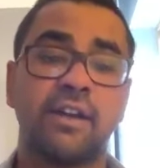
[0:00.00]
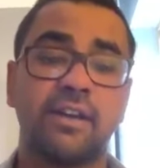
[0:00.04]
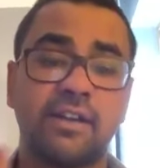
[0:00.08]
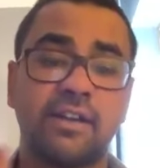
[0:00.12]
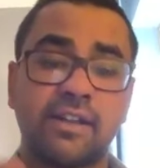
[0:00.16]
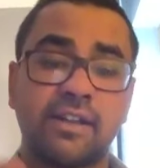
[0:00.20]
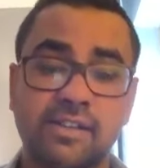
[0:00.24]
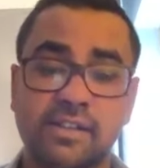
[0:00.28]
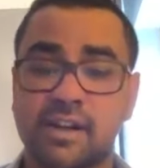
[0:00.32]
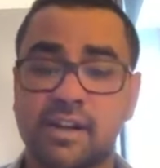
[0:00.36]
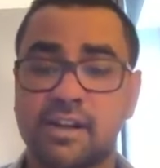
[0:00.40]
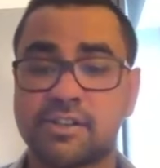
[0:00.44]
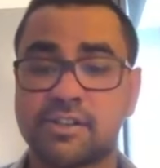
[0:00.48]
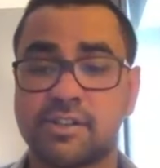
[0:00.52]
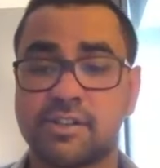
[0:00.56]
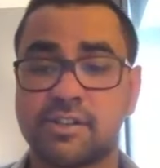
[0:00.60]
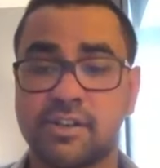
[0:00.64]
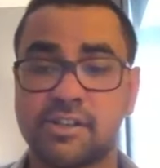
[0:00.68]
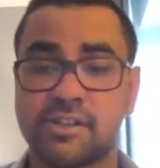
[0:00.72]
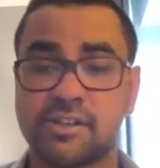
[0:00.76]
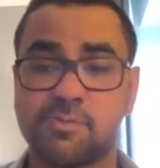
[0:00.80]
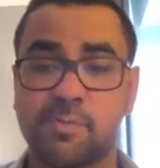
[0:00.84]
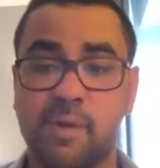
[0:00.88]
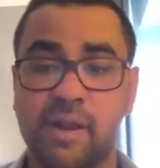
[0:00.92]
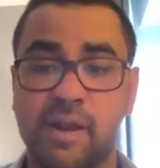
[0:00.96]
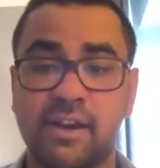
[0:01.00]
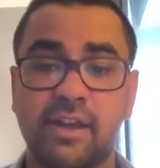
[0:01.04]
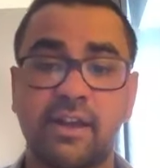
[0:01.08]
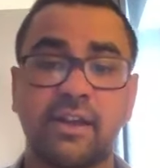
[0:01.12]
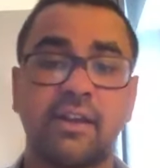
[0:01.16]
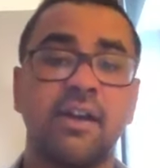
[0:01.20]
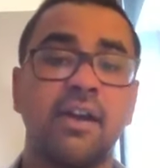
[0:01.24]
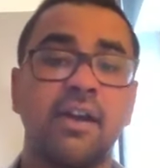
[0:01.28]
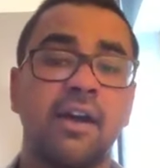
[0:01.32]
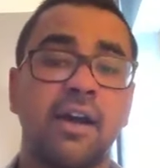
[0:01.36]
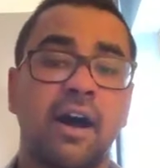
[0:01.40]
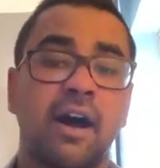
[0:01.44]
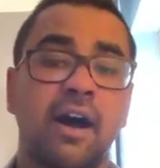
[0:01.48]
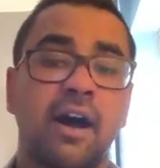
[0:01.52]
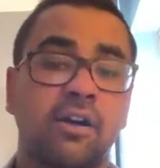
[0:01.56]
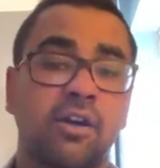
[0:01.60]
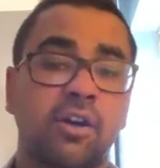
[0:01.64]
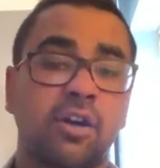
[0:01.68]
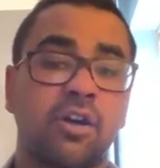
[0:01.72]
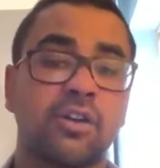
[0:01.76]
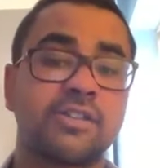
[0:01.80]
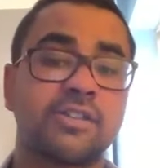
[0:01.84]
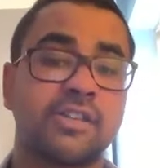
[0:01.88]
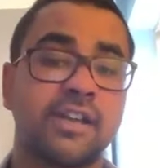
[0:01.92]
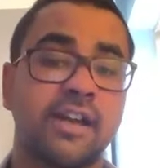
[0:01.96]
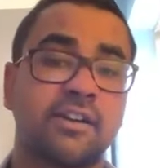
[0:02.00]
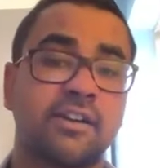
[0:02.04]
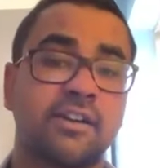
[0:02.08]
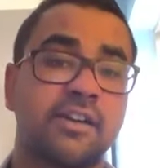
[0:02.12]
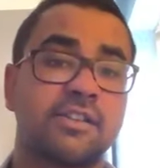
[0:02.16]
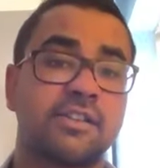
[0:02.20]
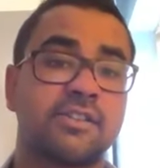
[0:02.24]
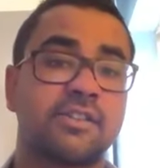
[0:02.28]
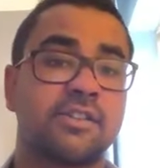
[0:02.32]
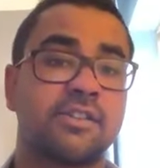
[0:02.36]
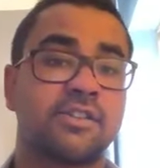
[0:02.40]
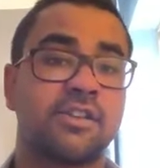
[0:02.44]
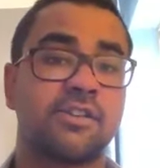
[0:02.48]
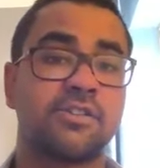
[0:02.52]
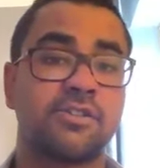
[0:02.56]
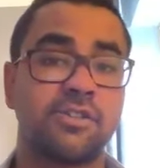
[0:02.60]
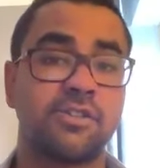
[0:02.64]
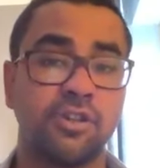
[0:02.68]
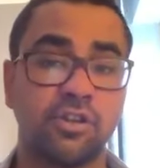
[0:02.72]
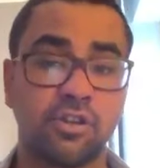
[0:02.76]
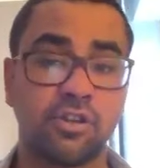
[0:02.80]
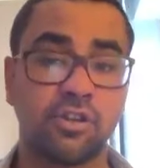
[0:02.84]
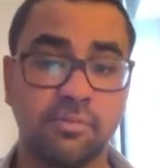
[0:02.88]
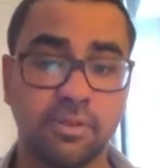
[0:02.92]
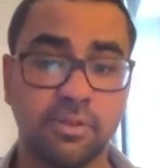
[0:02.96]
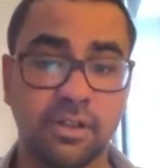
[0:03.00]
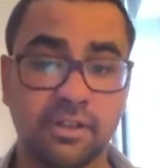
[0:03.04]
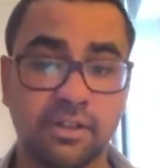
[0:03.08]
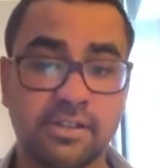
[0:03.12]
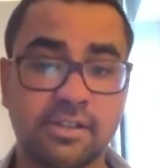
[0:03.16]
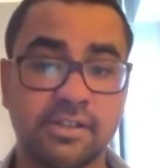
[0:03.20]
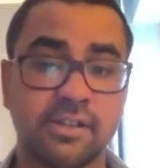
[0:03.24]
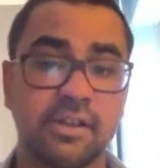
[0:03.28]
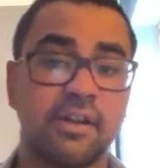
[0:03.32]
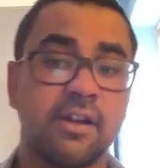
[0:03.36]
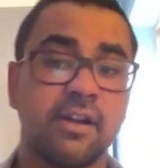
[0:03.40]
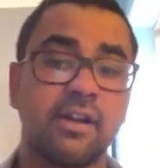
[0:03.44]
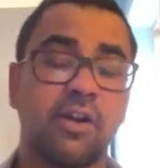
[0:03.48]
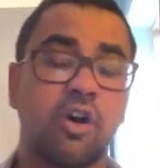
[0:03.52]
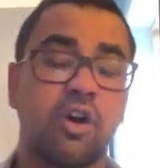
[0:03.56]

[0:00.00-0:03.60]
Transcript: discretionary spending across sectors such as durables,